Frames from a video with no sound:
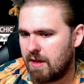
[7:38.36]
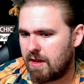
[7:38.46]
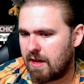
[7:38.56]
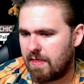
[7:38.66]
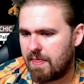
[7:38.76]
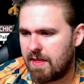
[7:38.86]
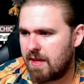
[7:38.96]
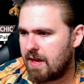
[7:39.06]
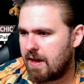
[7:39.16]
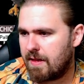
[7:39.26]
and
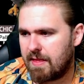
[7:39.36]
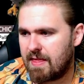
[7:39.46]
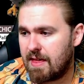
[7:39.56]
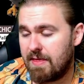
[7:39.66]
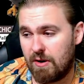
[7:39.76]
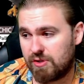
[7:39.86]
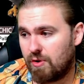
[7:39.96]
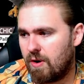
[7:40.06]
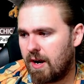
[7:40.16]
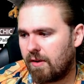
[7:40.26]
the
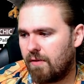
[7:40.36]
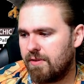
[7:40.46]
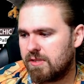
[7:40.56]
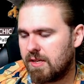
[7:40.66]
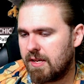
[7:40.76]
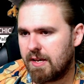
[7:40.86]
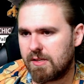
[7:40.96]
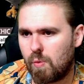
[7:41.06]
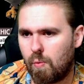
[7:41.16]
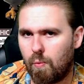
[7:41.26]
Zorak, obviously,
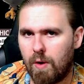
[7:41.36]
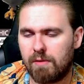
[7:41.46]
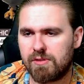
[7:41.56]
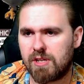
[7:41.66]
as well.